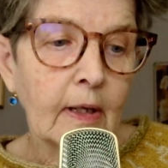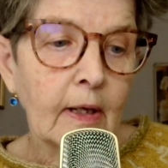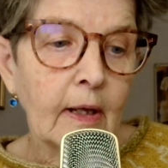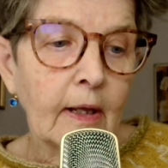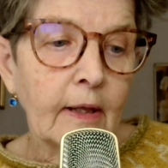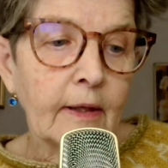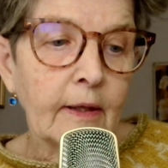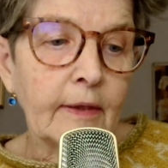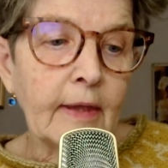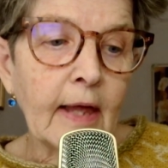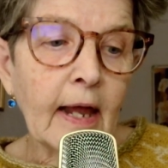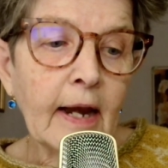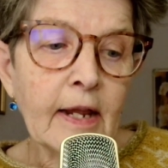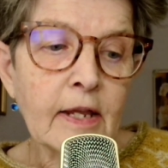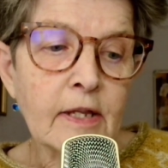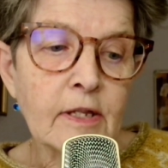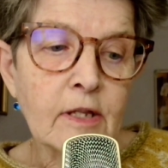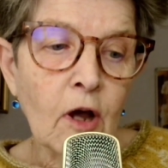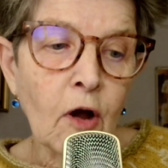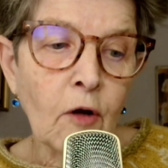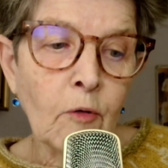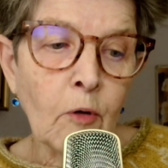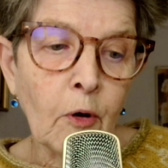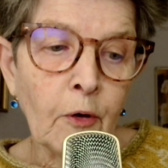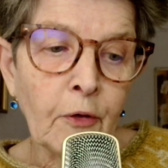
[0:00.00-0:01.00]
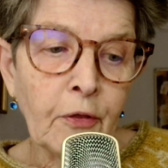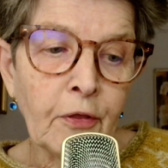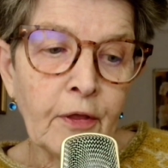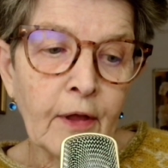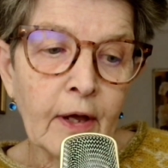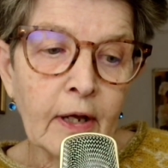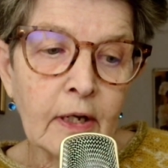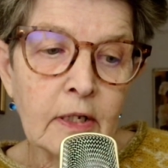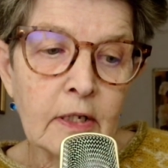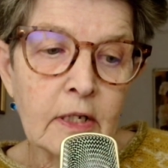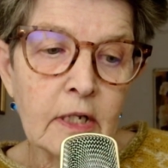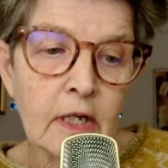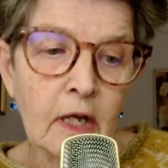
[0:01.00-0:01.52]
That is how
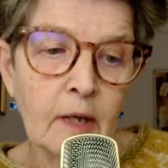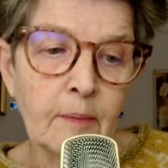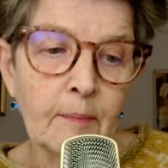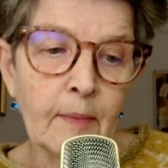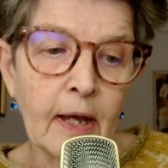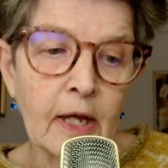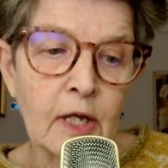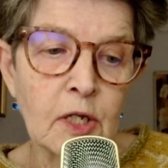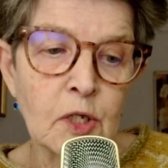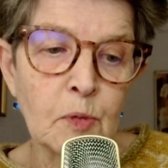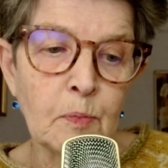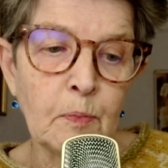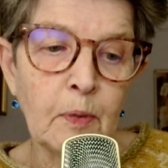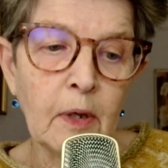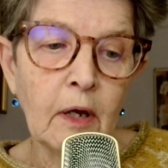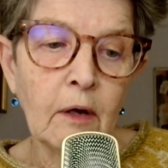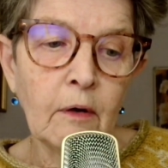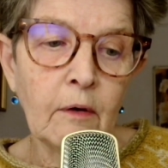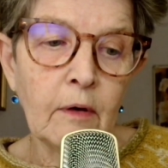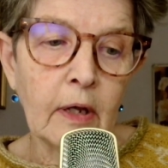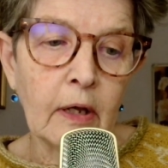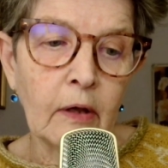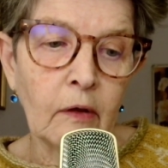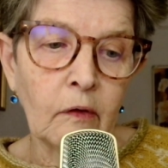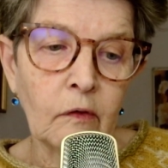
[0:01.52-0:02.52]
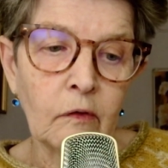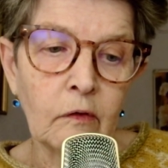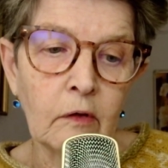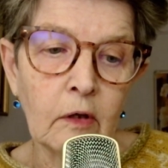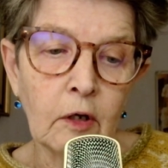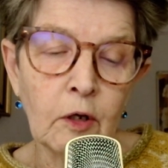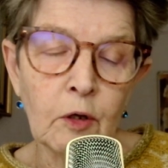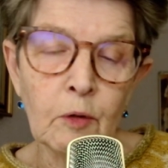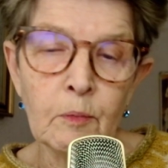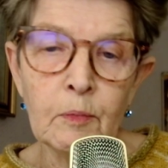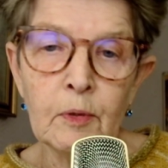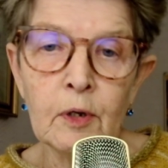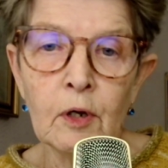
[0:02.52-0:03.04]
authentic my experience in
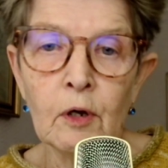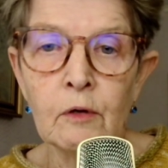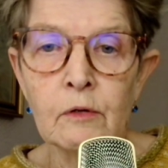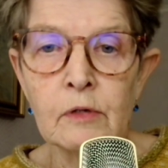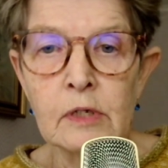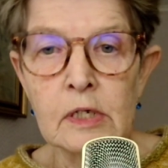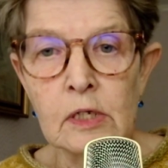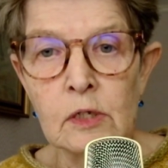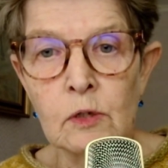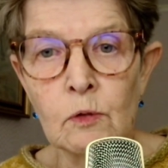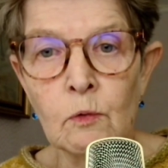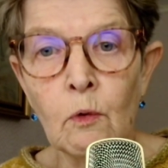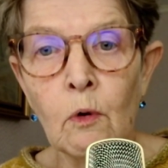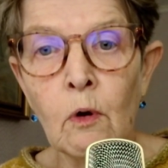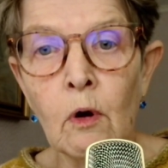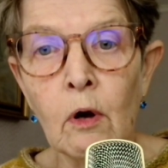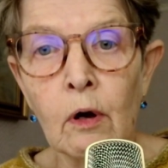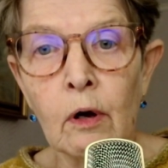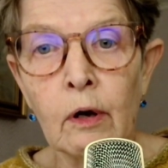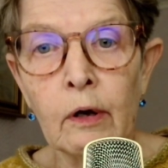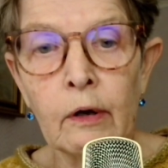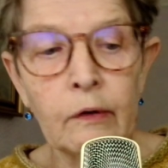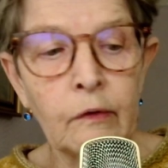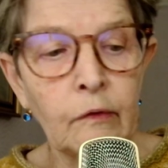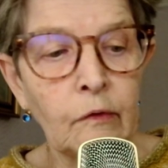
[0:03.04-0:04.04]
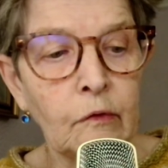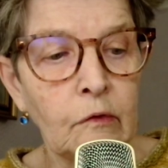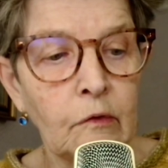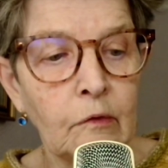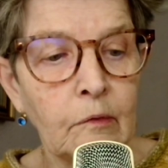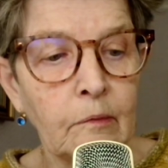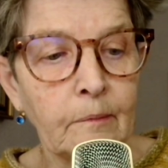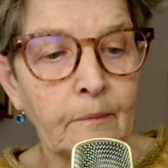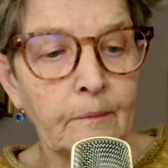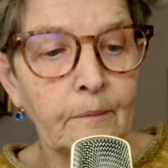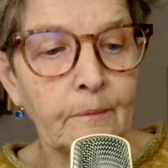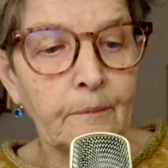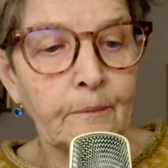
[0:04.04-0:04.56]
hypnosis was.
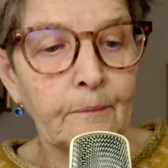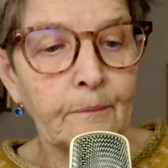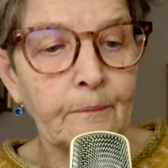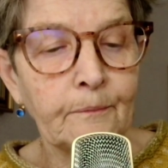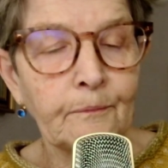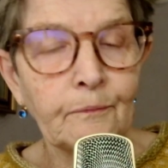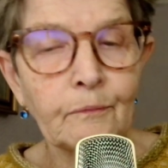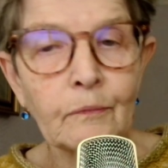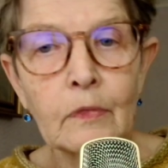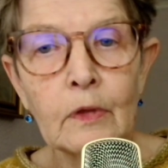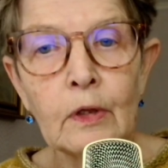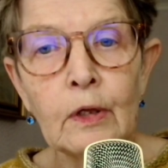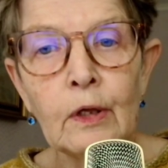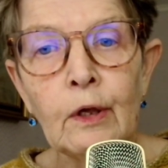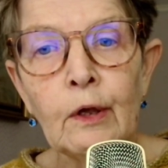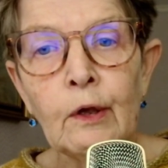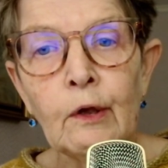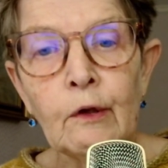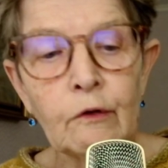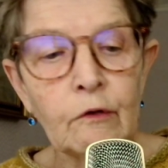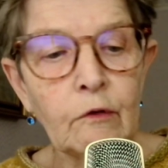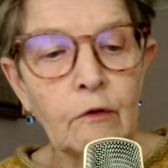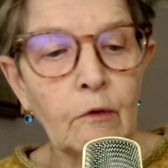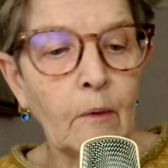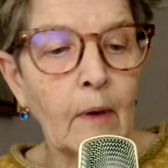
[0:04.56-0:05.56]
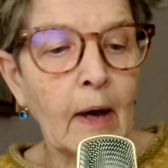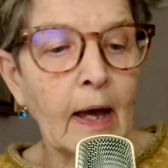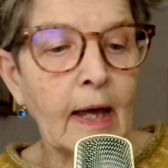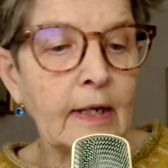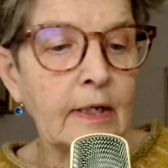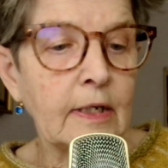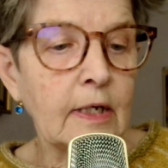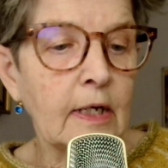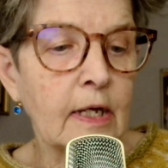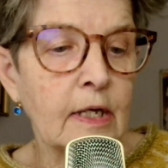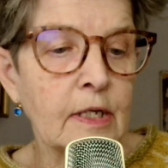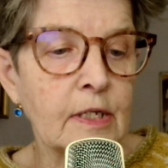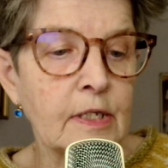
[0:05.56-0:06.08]
So
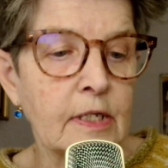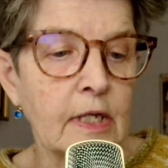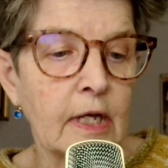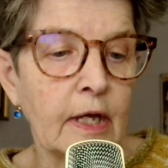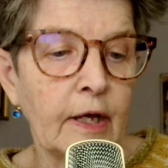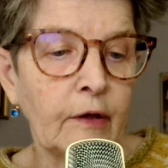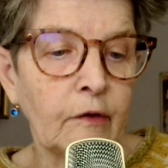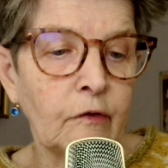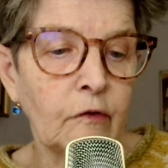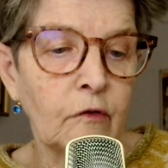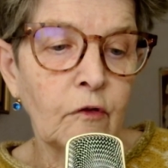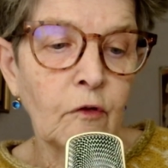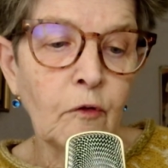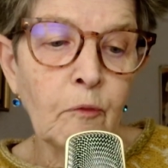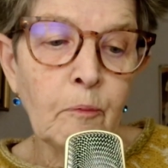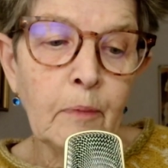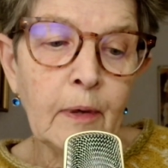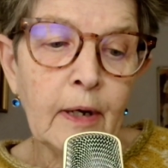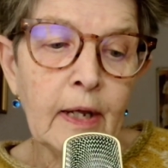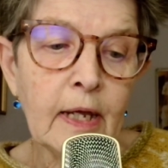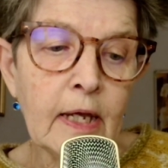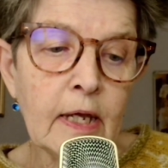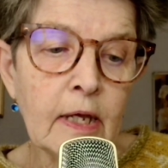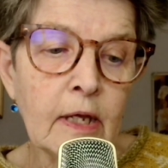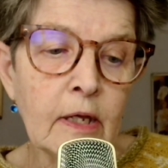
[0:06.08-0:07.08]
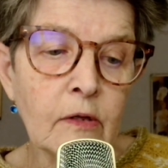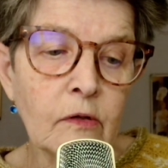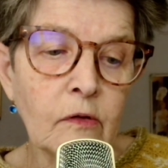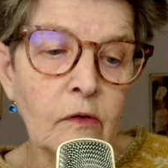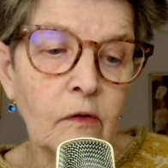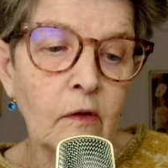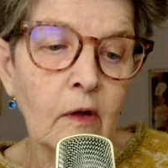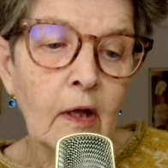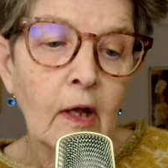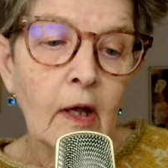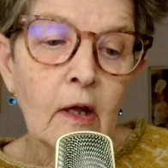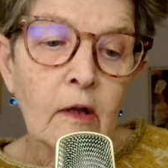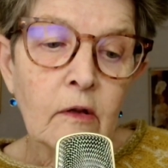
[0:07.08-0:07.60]
Angela says, "So
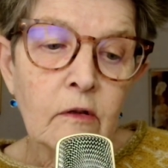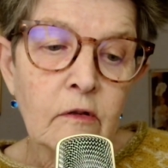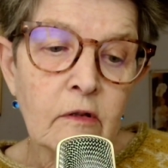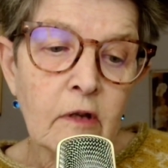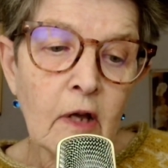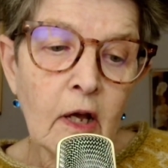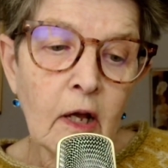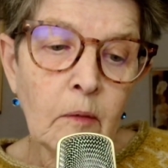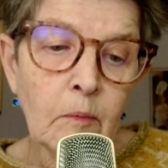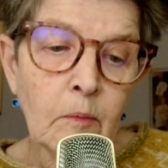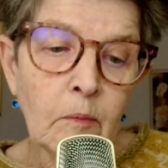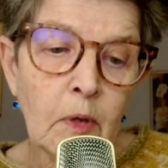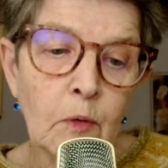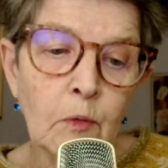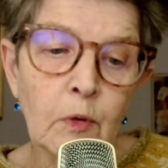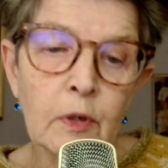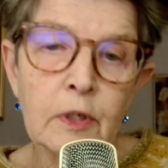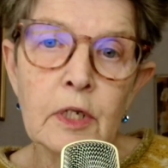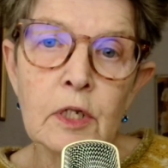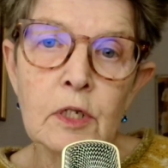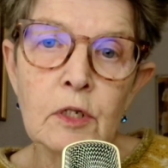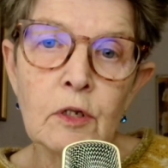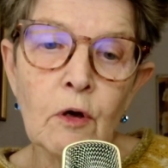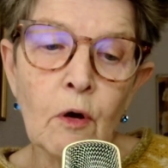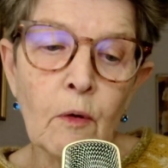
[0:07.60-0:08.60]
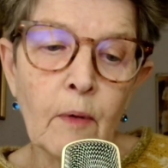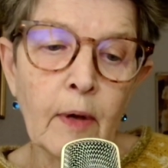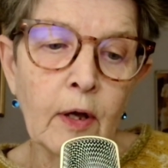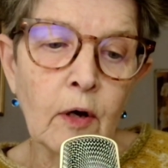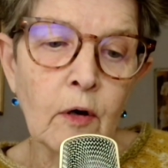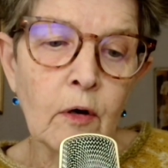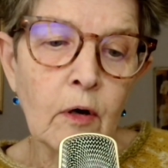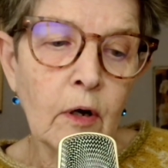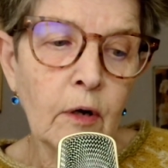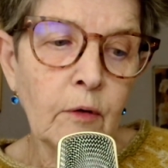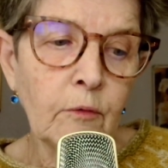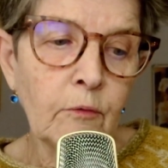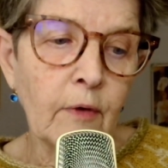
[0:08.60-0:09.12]
please tell me what is going
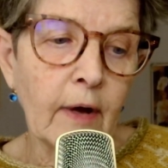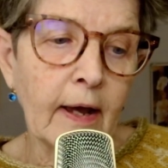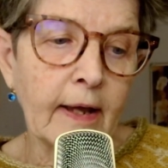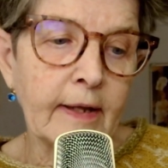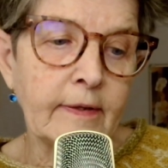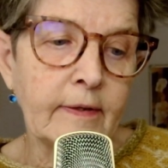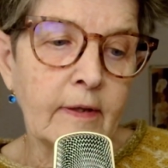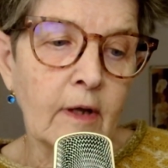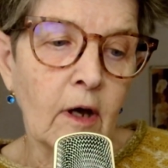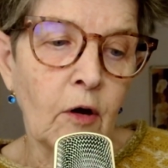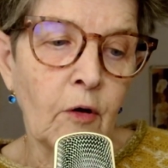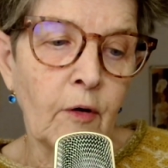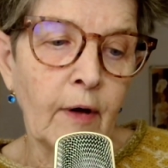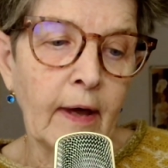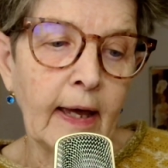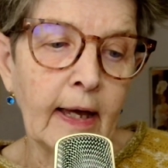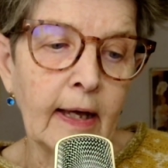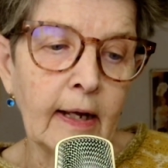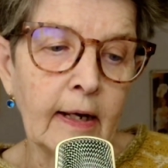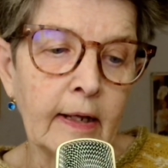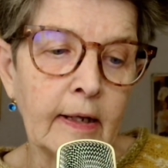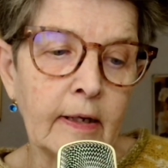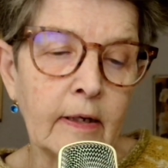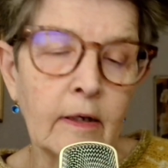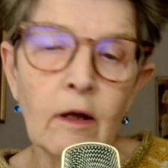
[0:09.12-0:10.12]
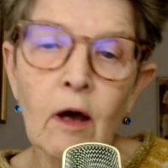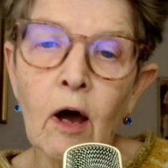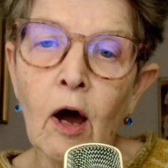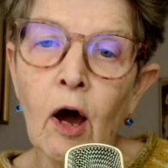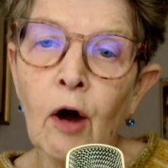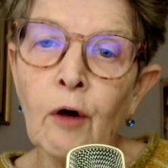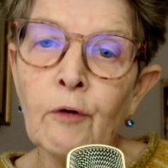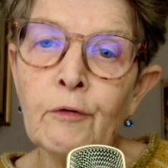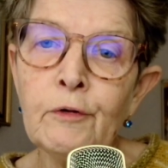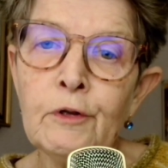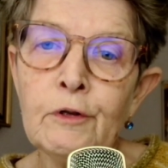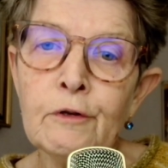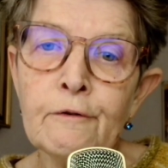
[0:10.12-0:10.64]
on right now, Helen.
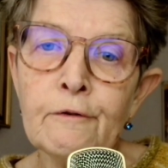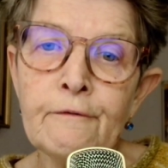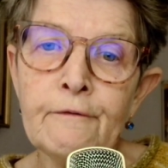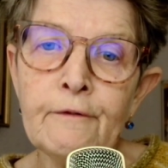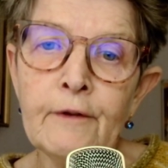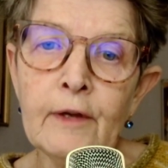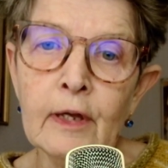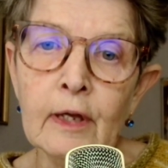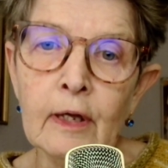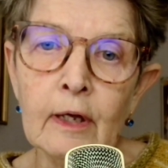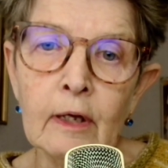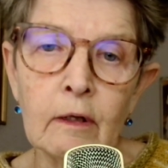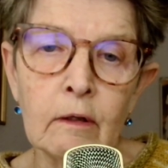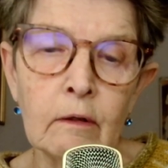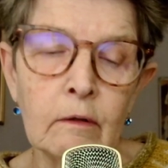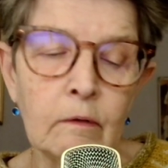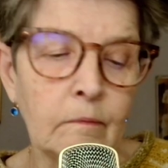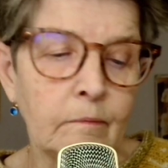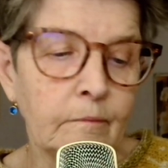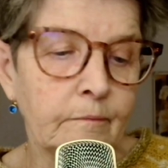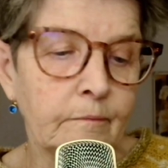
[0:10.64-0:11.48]
How do you feel?"